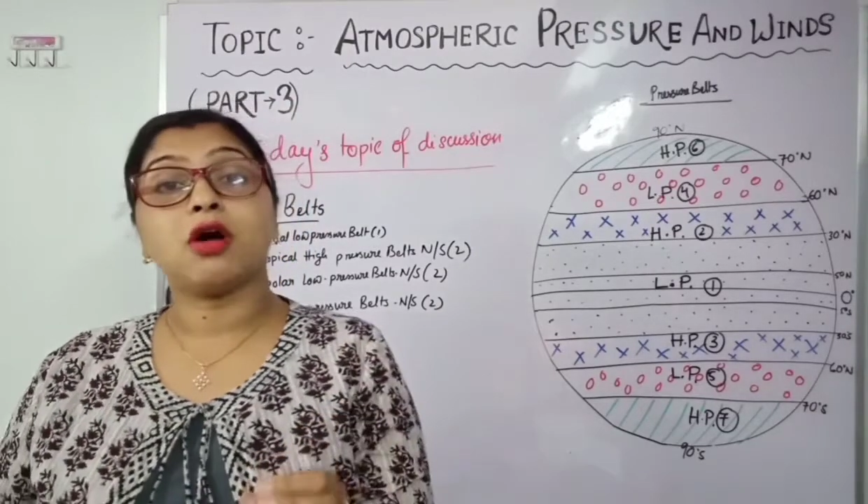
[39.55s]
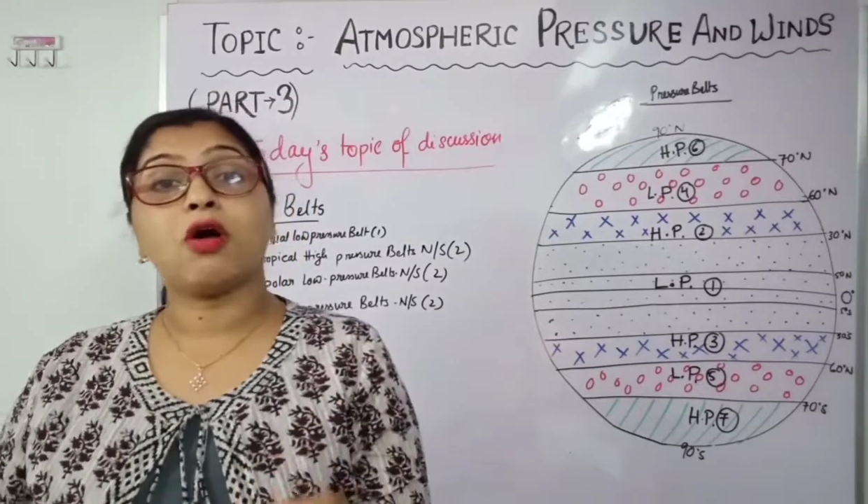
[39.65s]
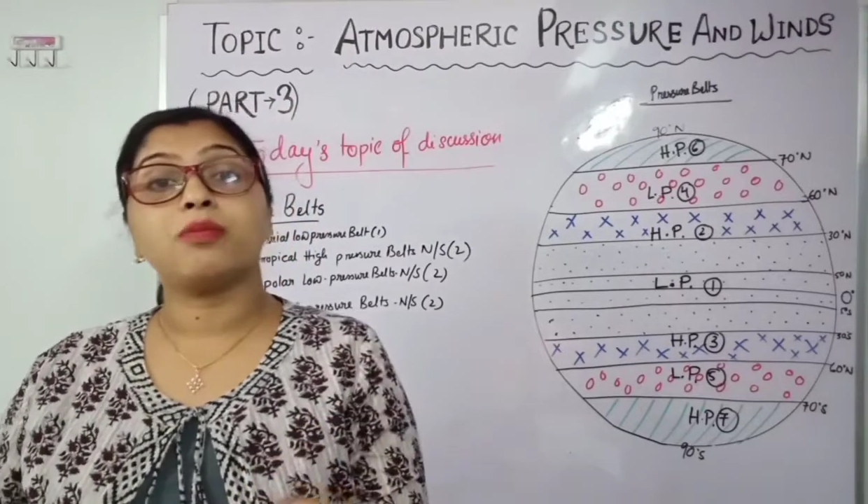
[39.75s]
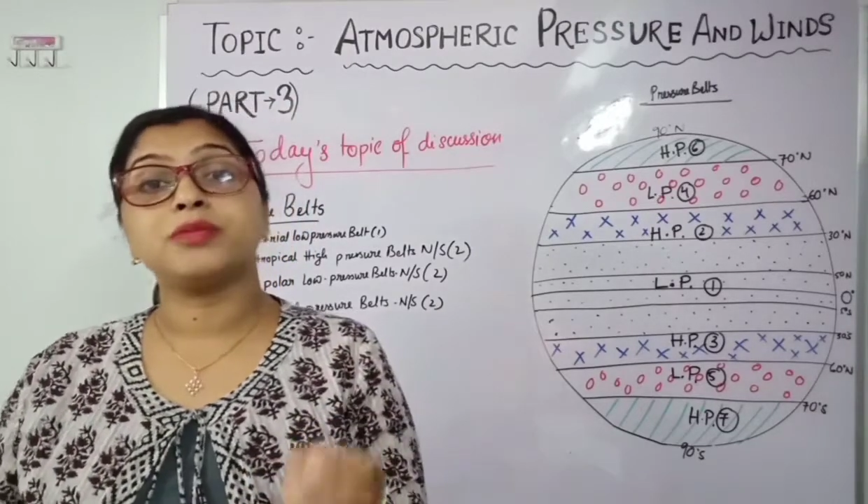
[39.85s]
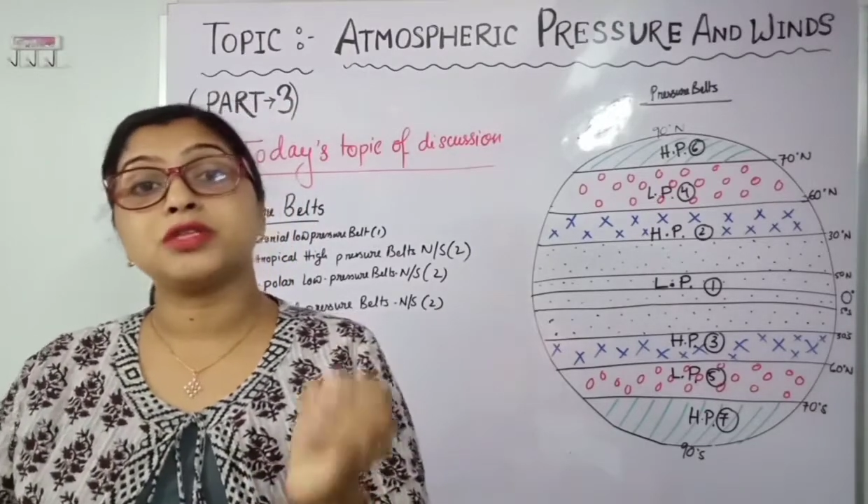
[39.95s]

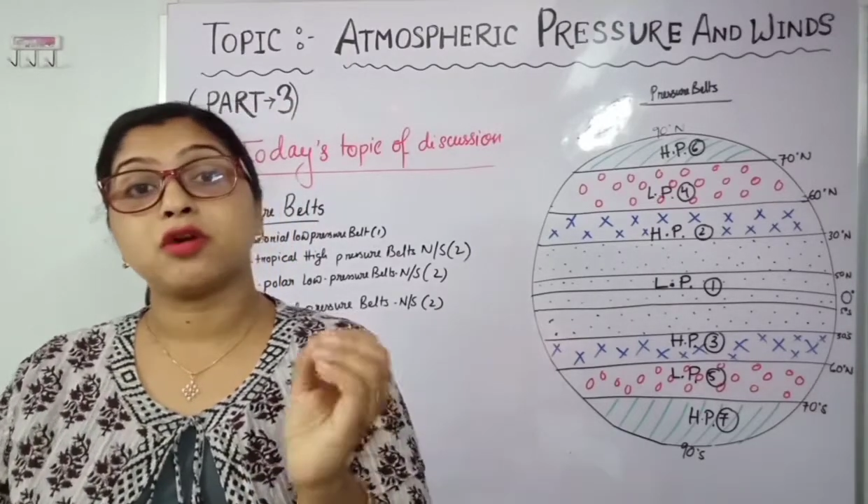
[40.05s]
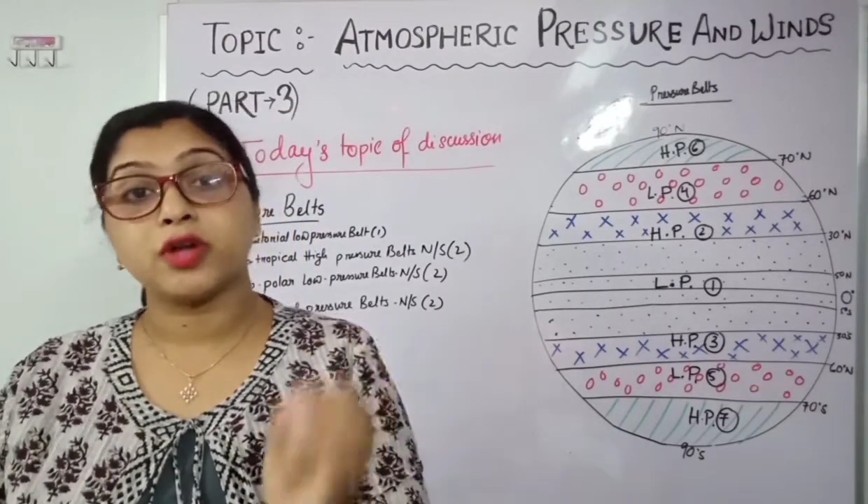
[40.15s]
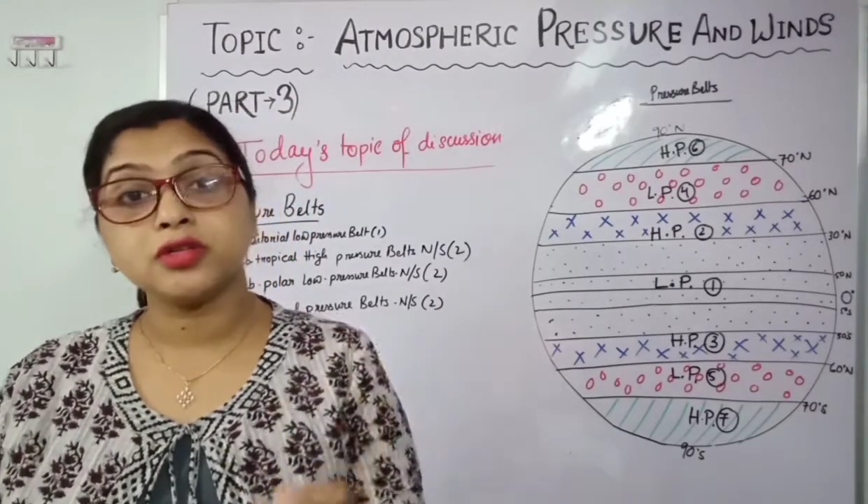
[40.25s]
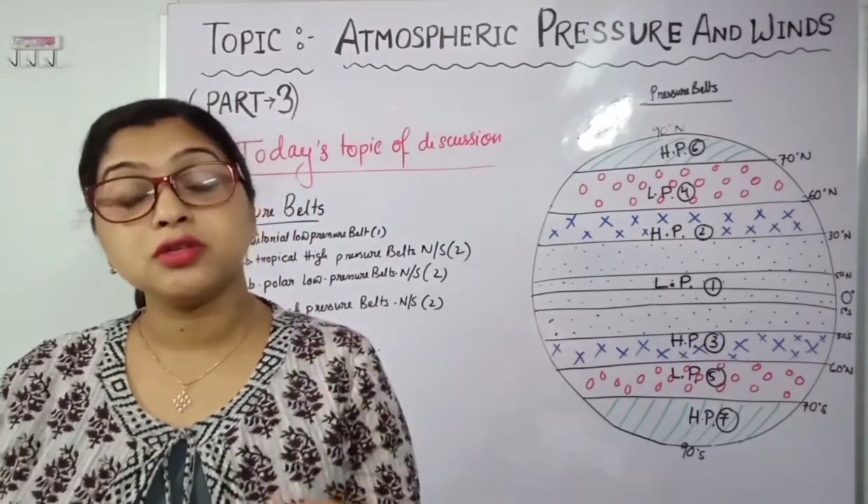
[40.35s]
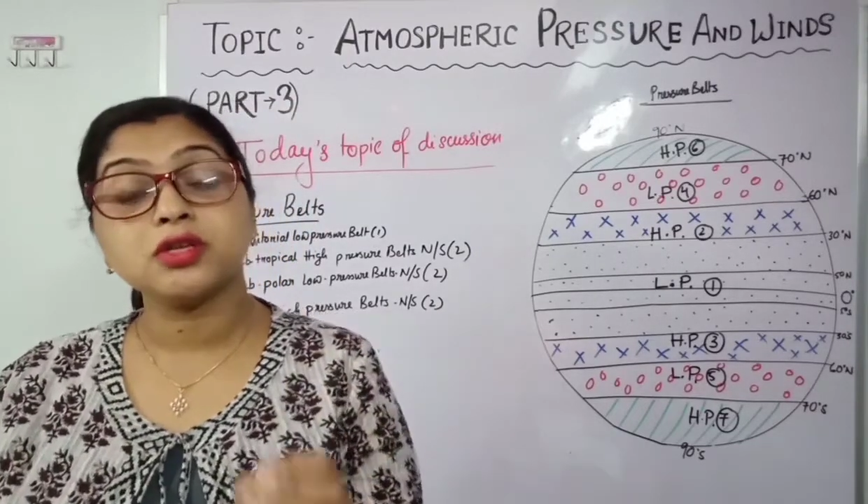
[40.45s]
of this
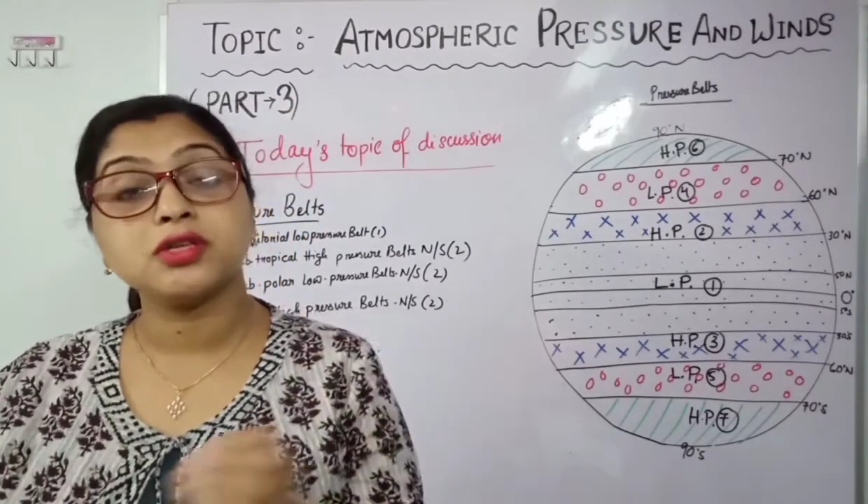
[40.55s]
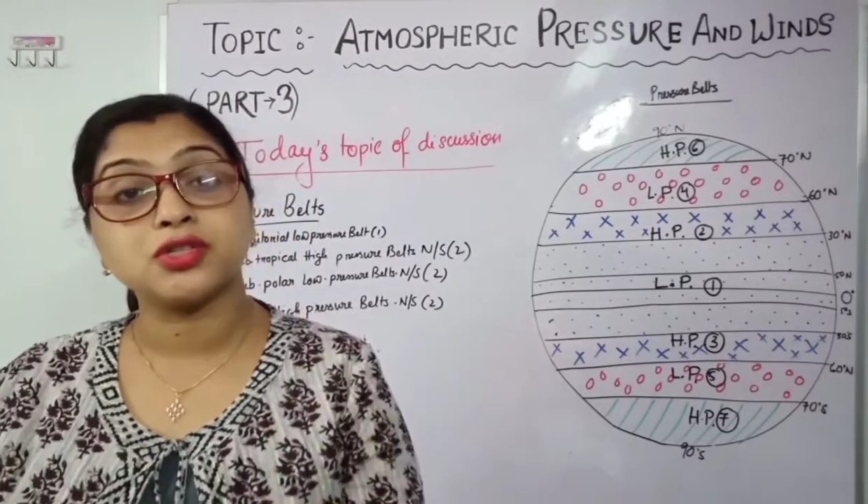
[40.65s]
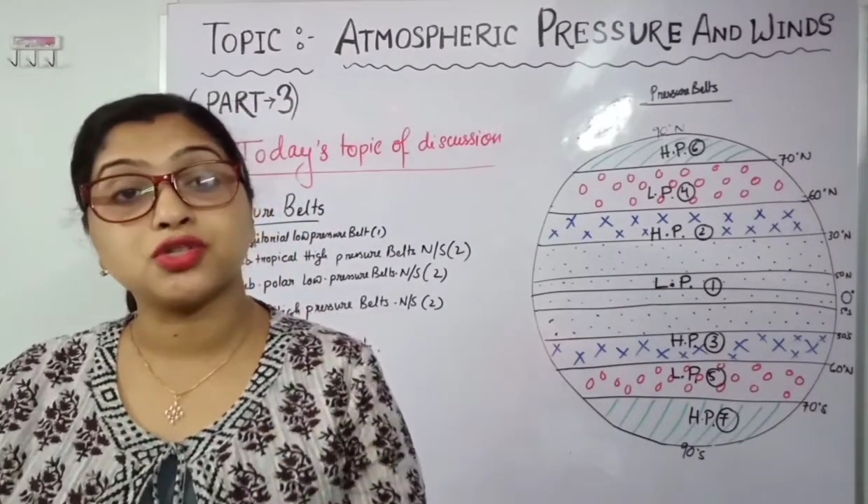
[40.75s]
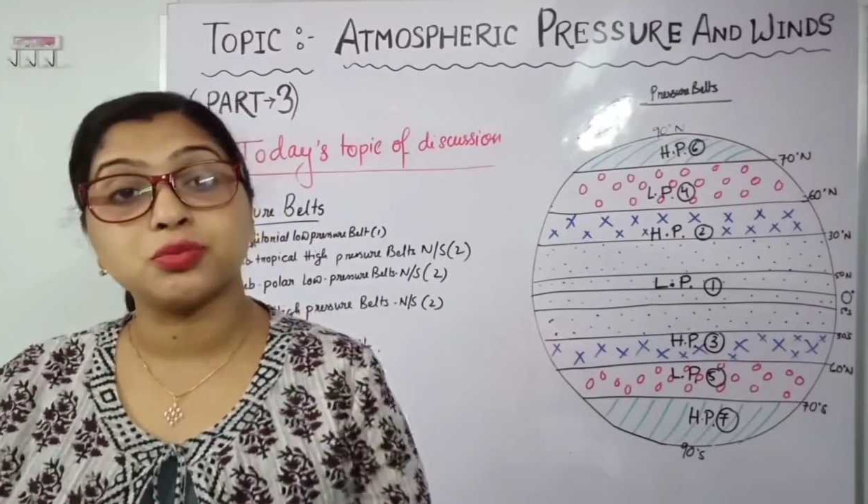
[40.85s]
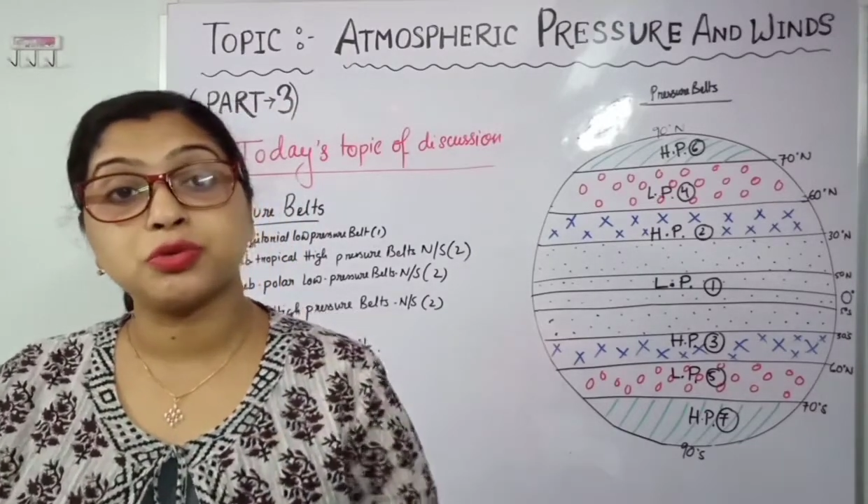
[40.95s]
horizontal
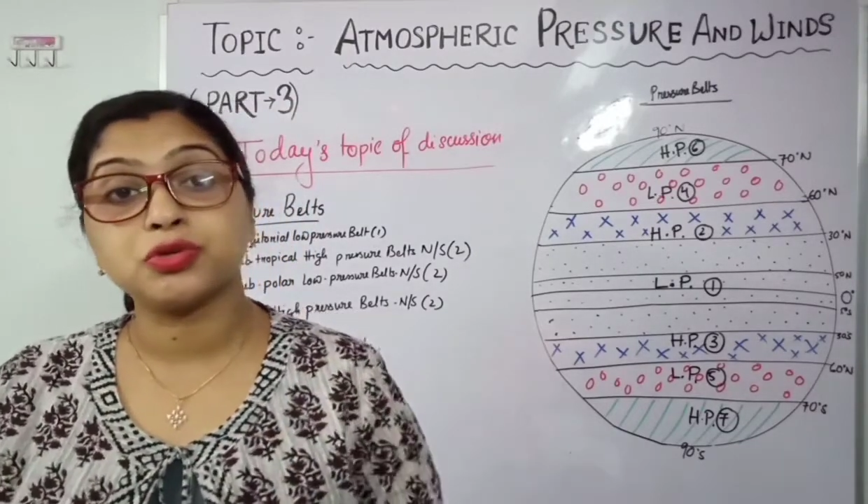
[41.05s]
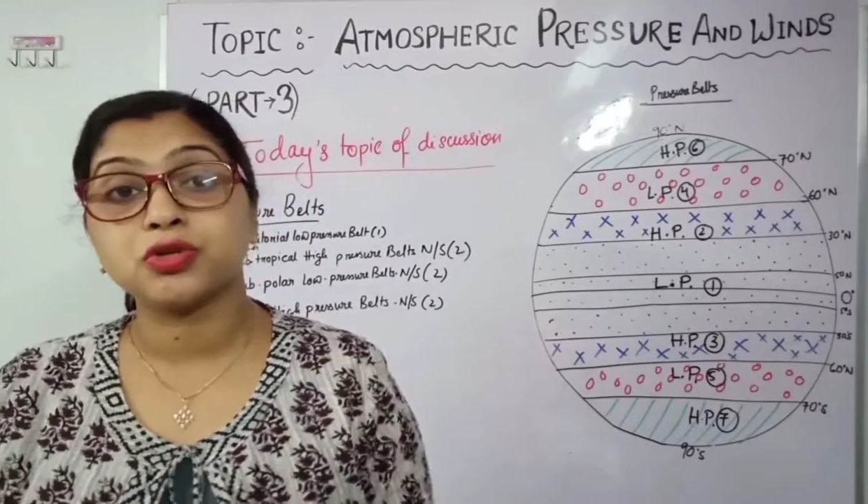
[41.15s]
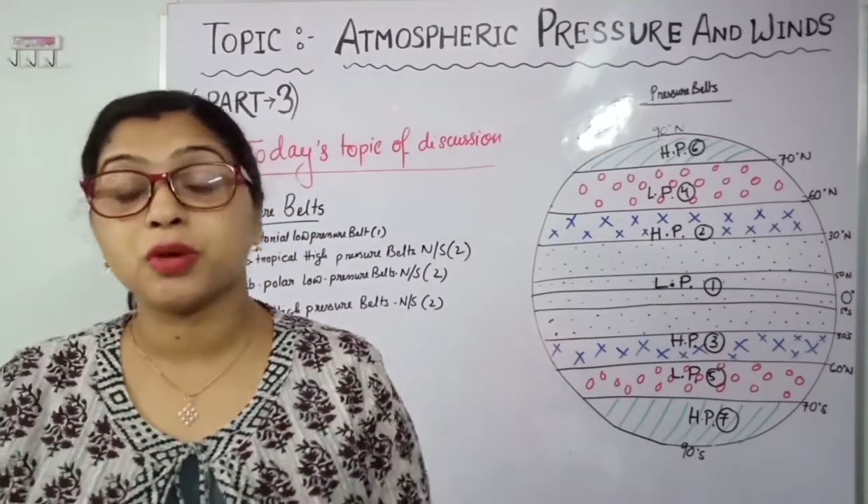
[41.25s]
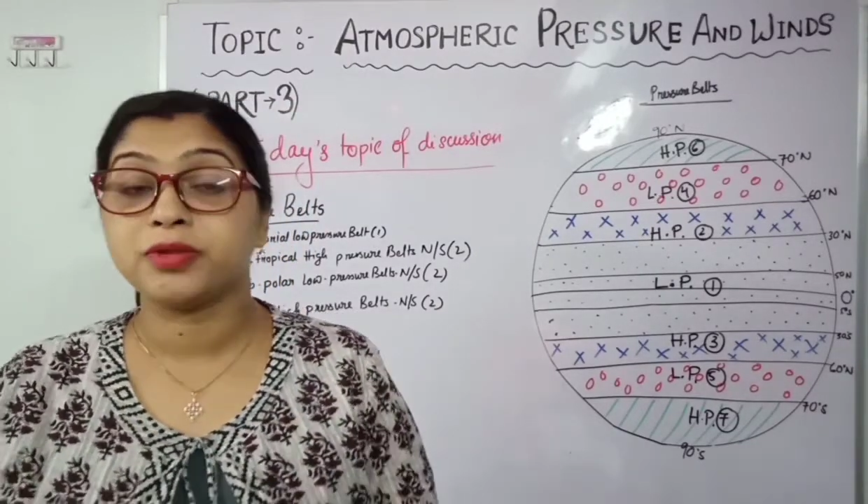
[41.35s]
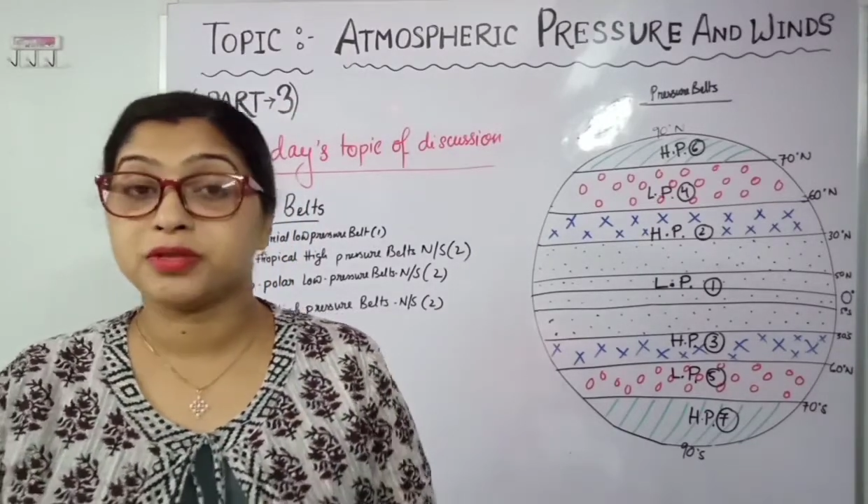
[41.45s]
distribution
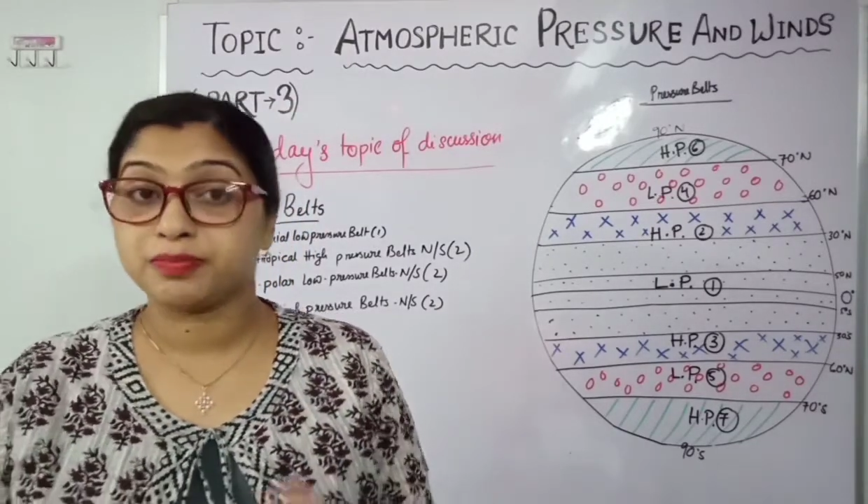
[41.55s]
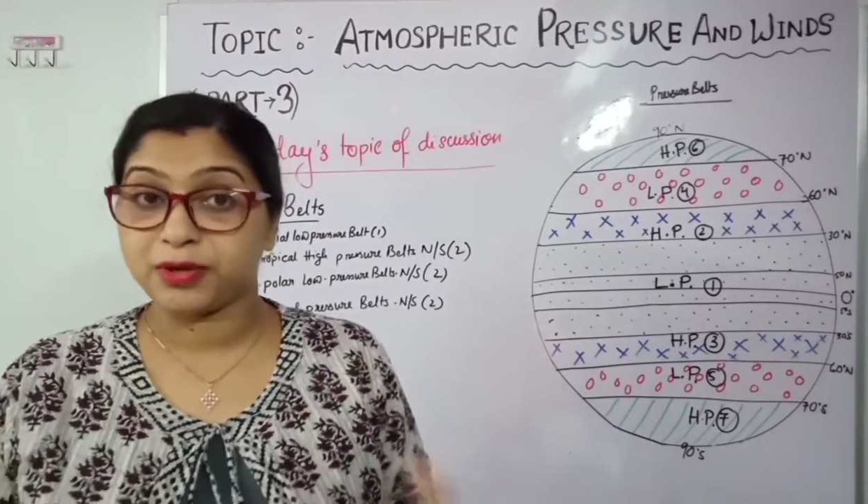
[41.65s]
of this